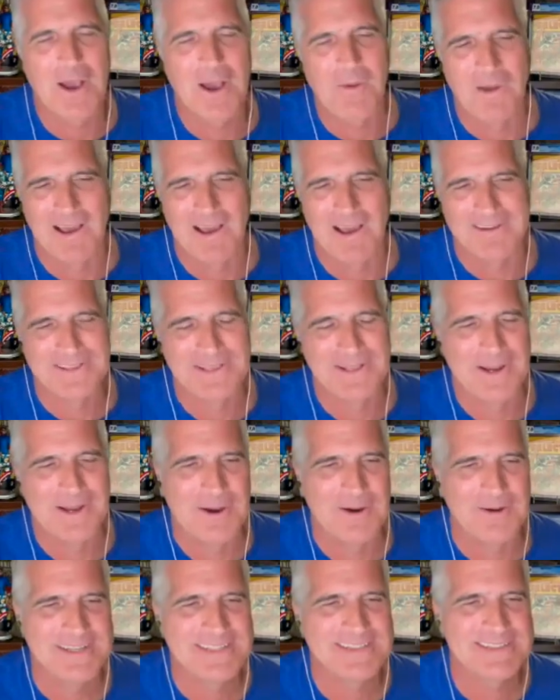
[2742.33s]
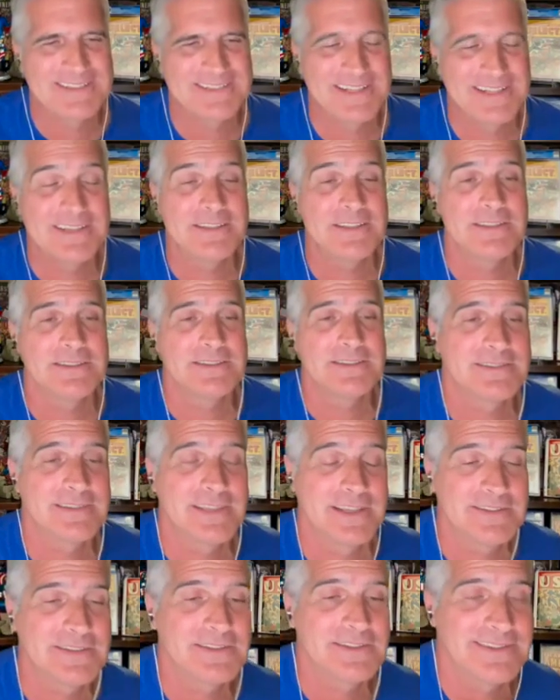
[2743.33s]
well, it's this is
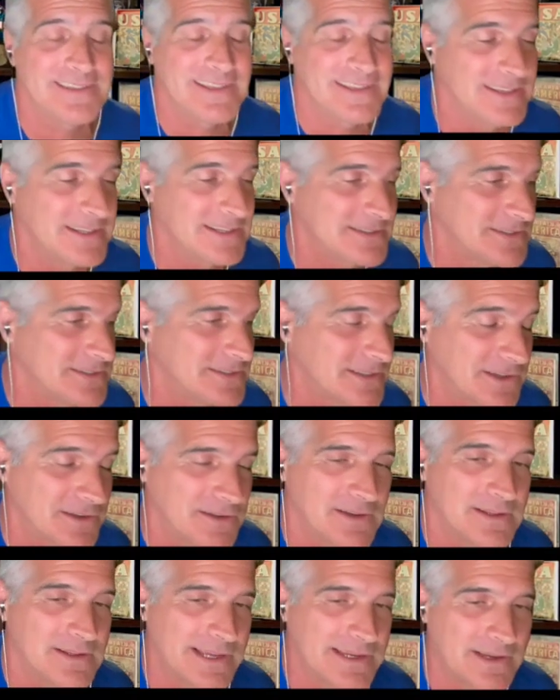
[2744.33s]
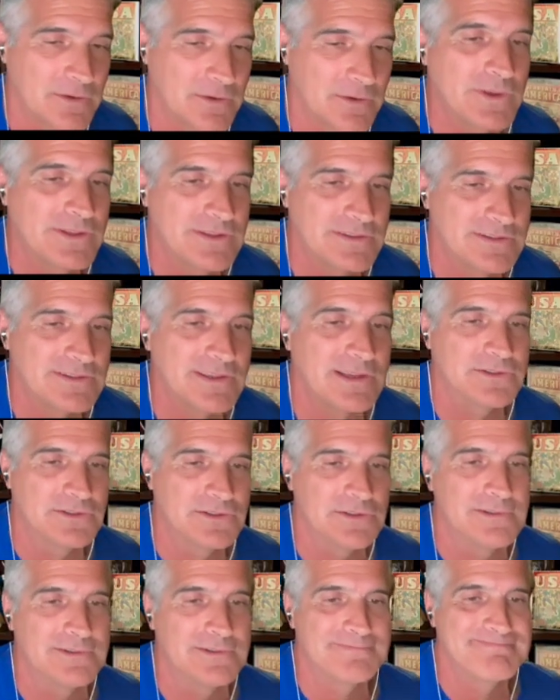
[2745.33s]
the like a
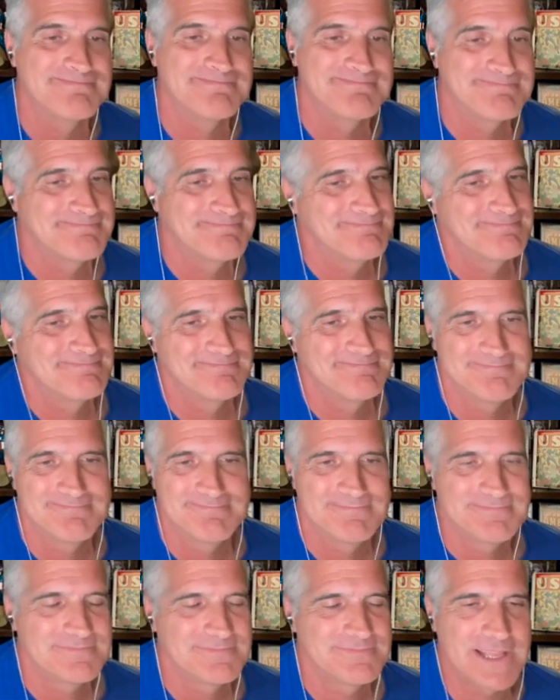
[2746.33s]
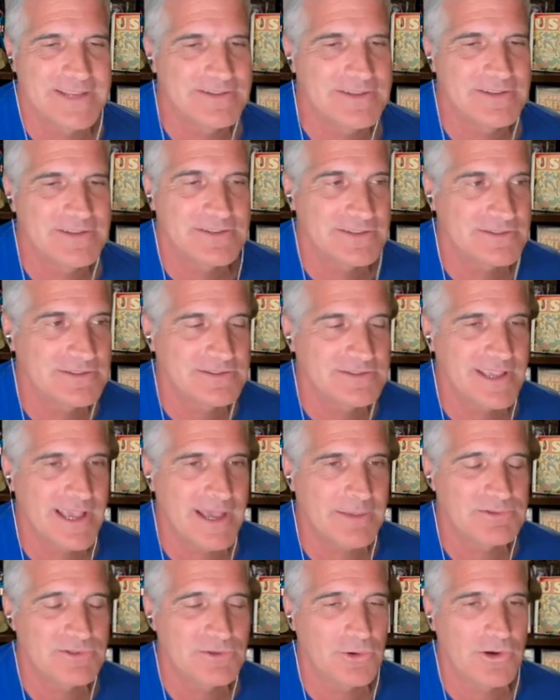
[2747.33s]
quintessential 1960s
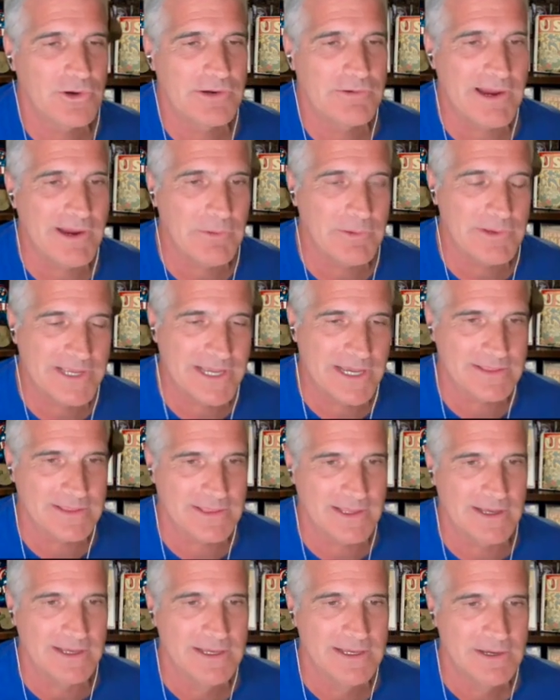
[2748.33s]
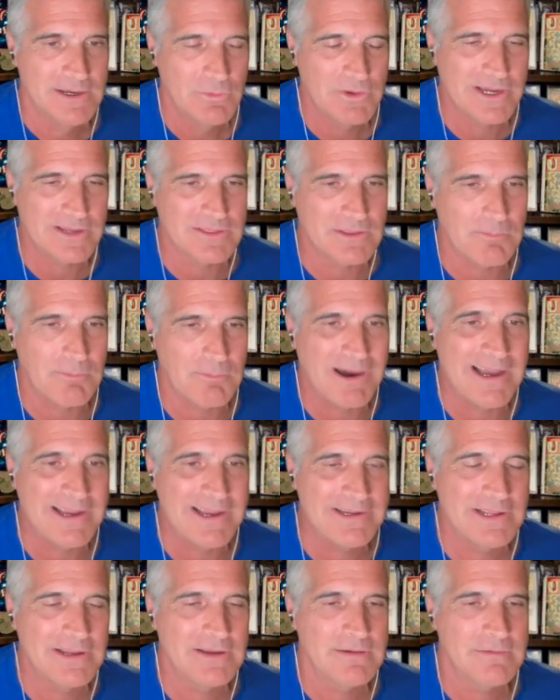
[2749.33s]
Cap story, right? We got the
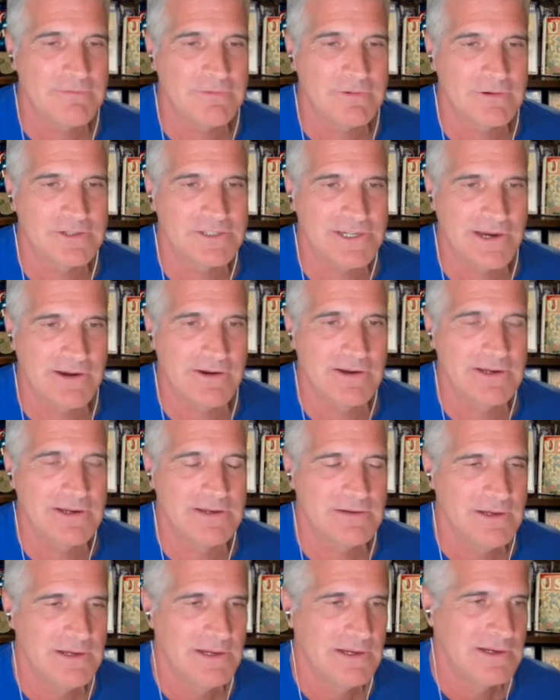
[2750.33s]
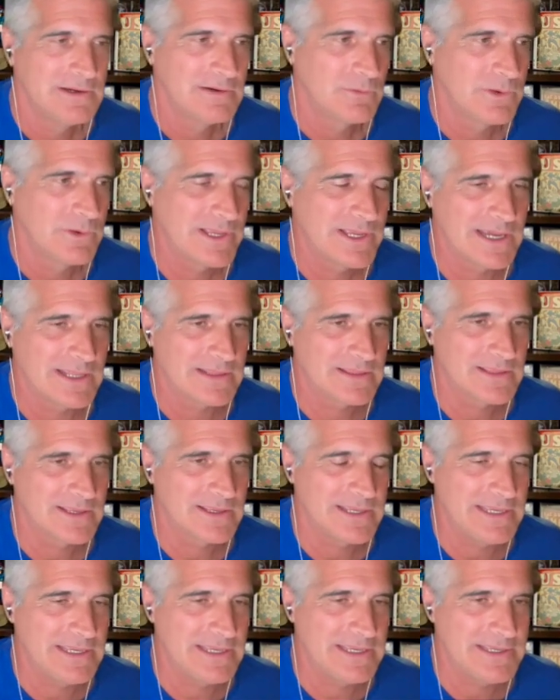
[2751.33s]
pining for Sharon. We got
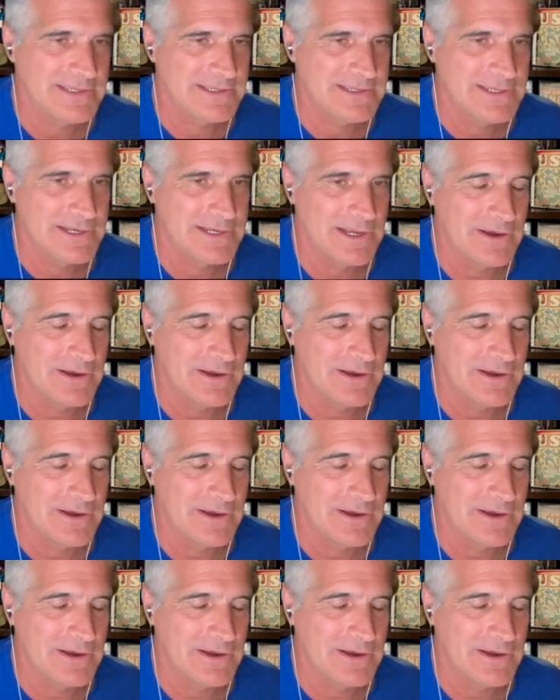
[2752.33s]
the